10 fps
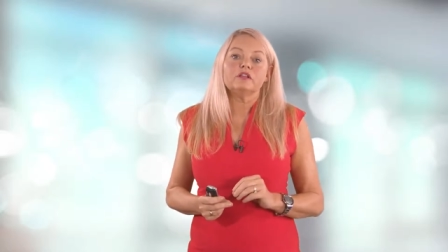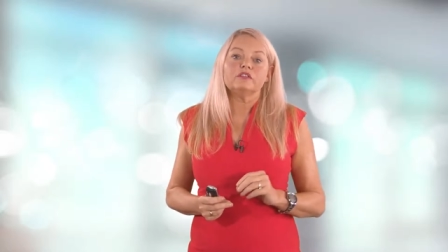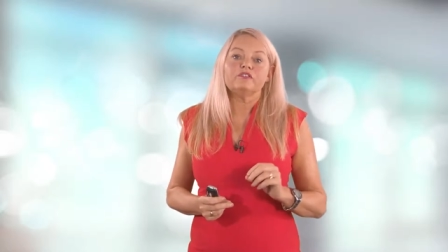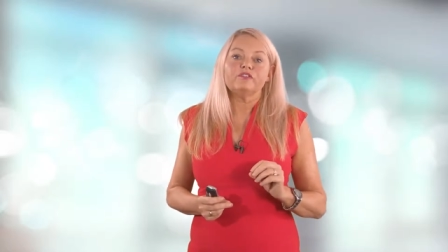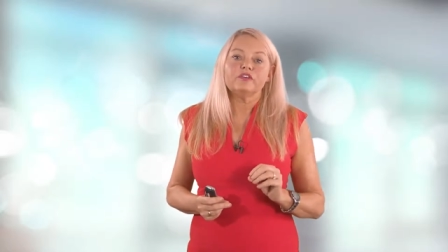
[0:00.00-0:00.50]

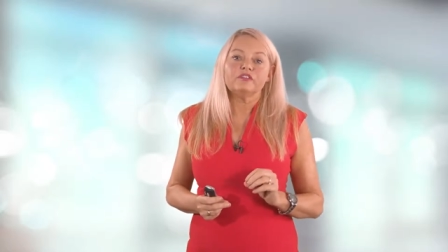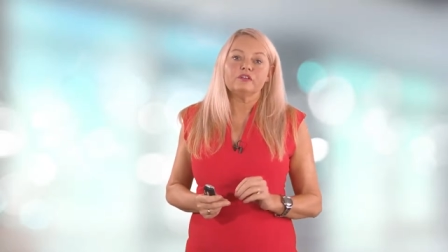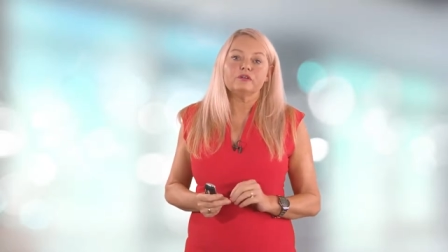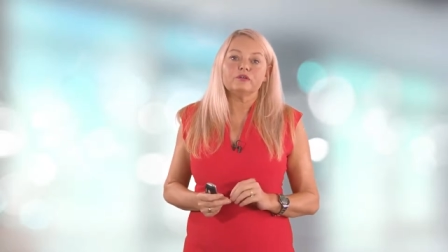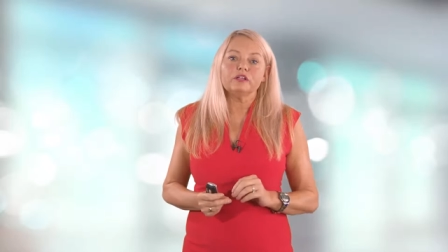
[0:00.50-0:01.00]
their
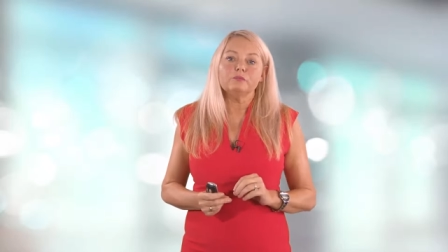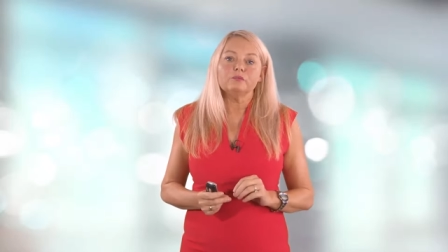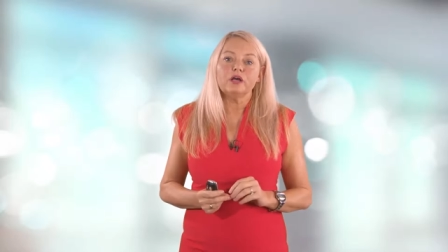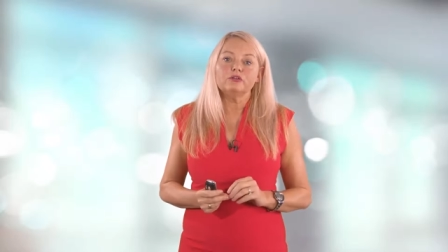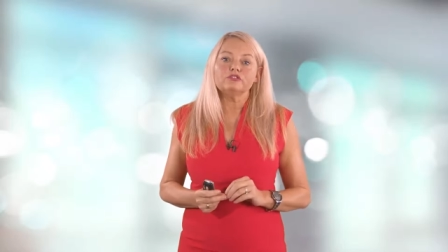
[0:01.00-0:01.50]
physical,
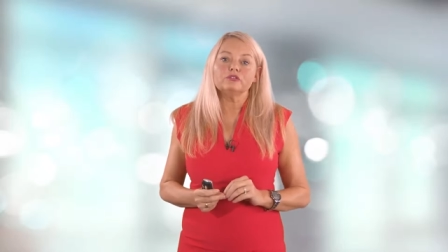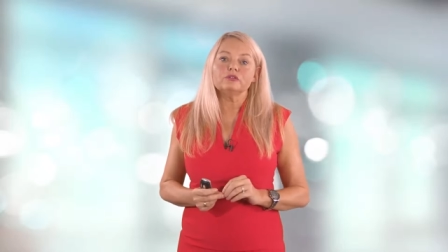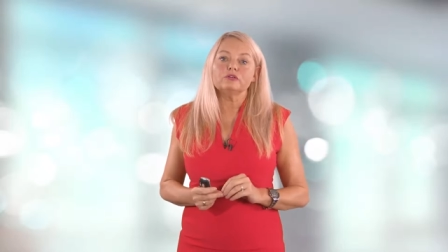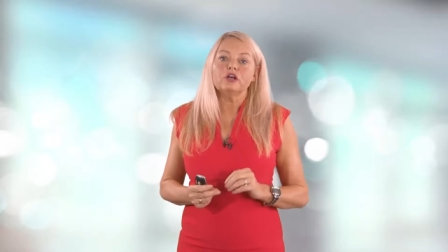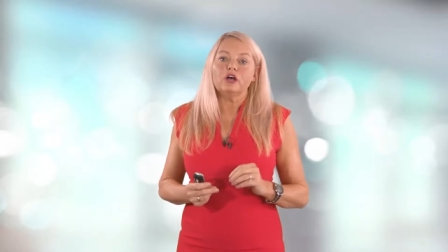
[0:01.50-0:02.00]

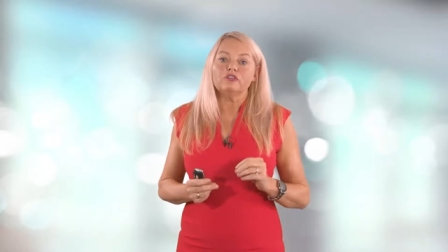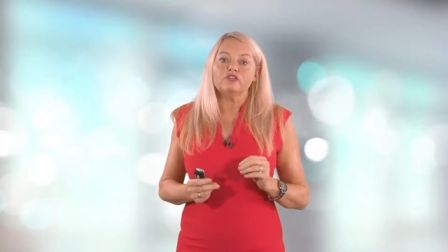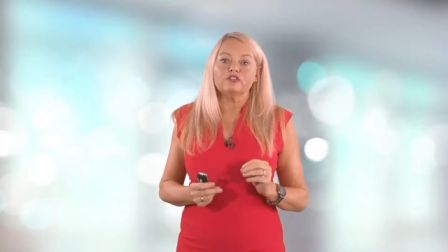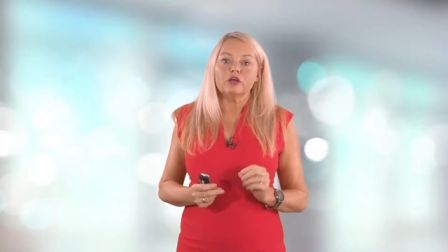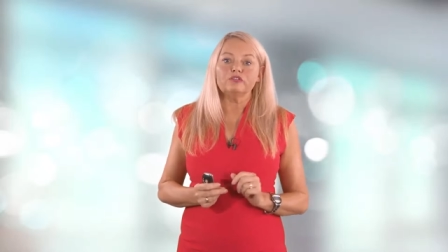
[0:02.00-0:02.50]
emotional and
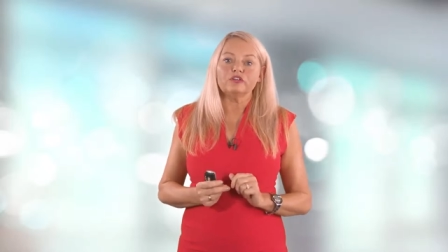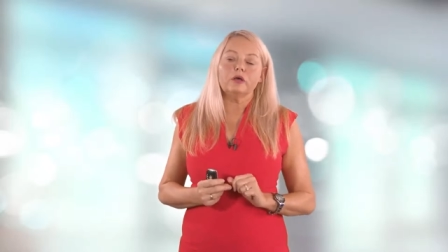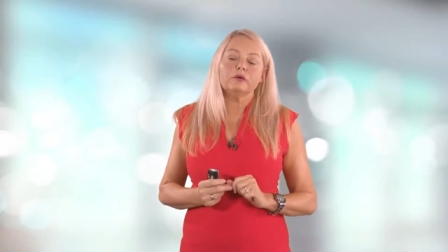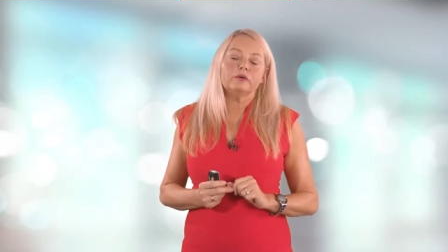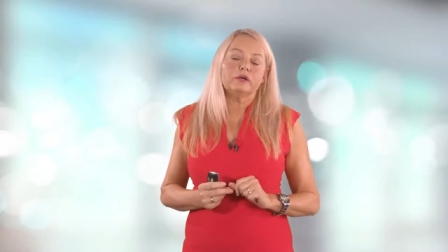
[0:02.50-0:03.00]

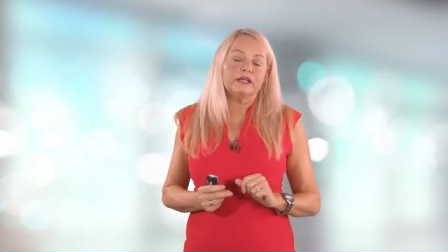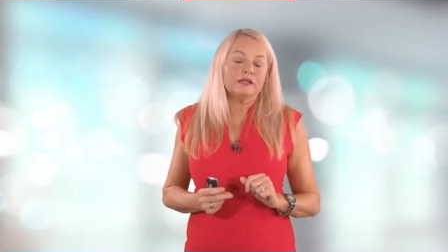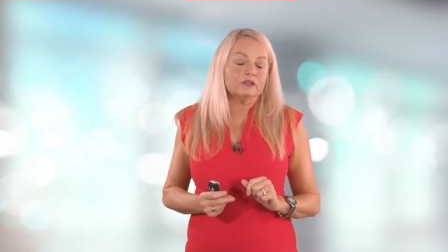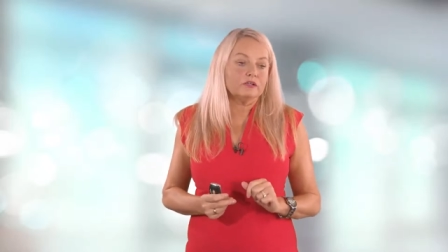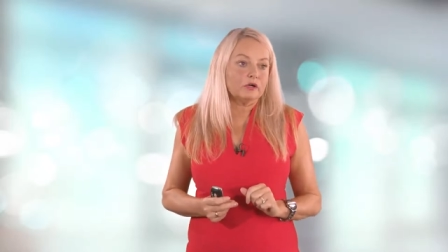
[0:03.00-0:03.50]

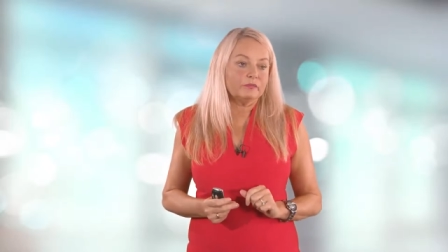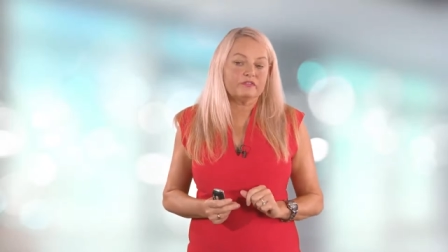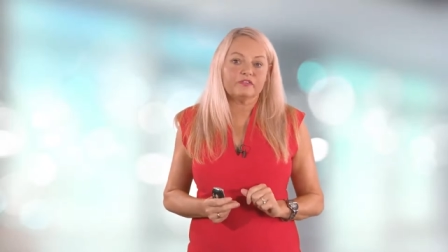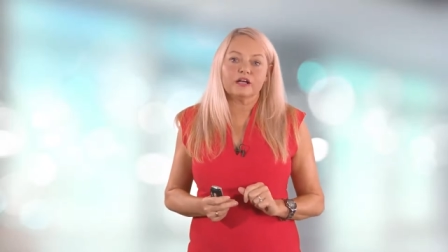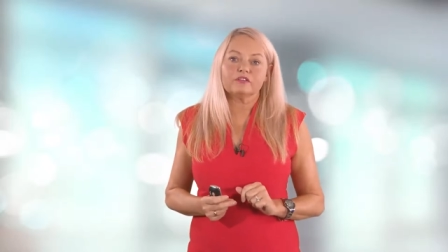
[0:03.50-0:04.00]
socio-economic
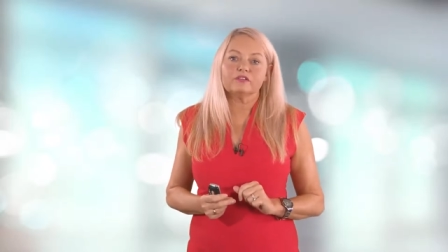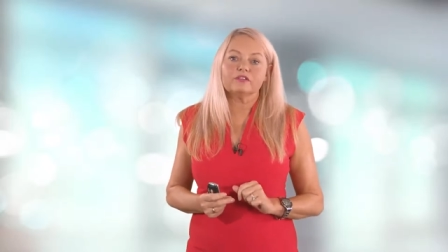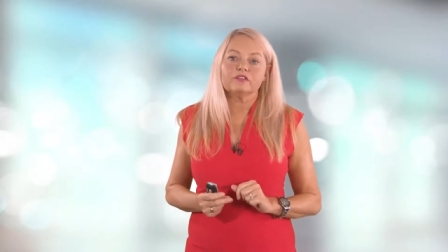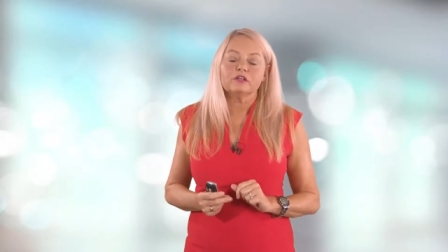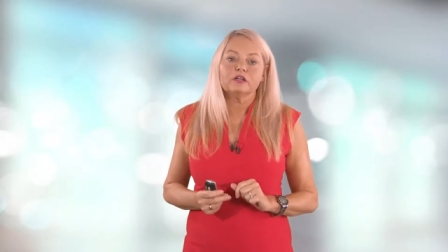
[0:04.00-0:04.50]

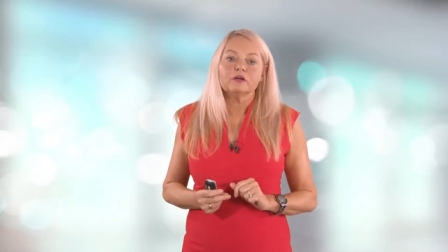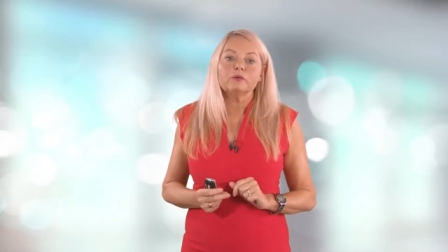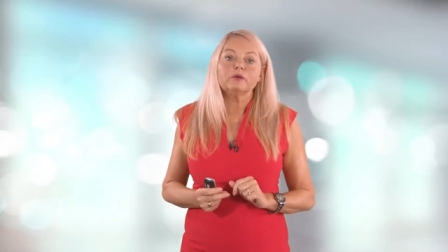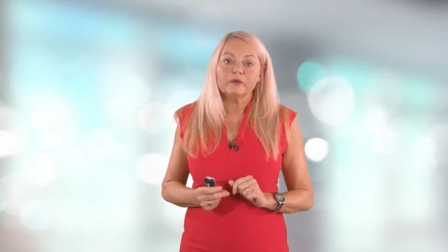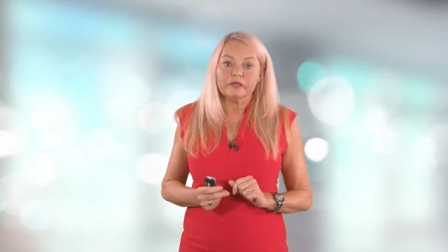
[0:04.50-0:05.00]
factors.
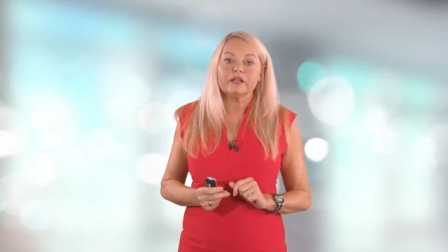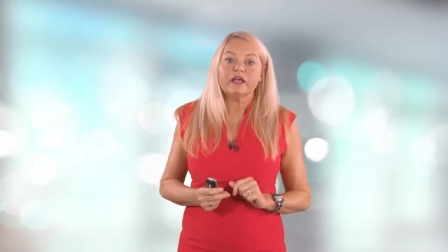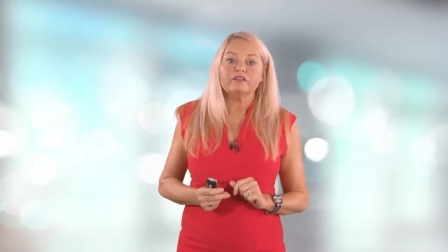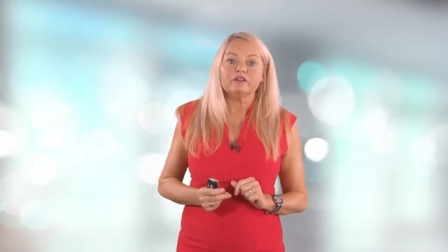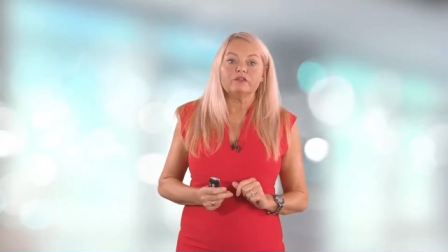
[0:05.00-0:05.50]
We will
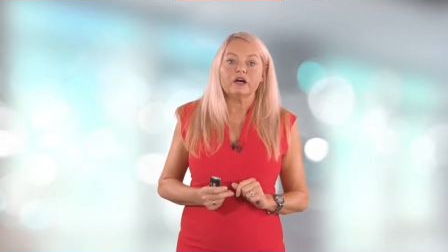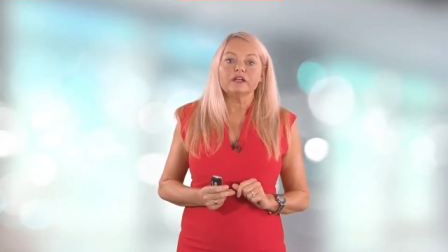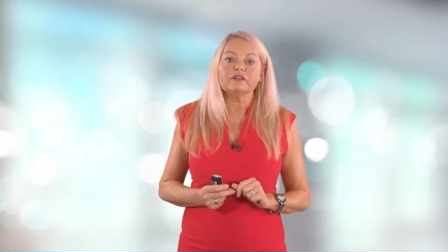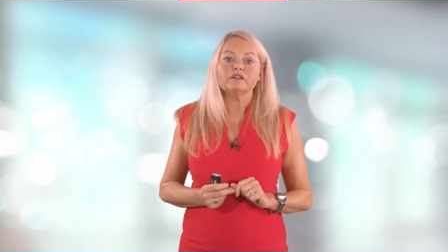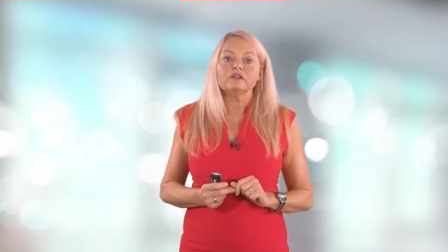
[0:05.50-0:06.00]
get it
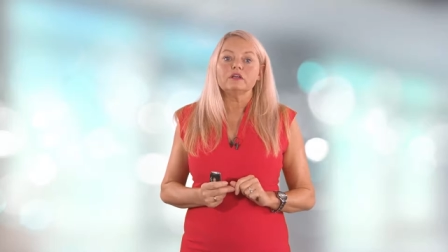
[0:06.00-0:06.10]
right.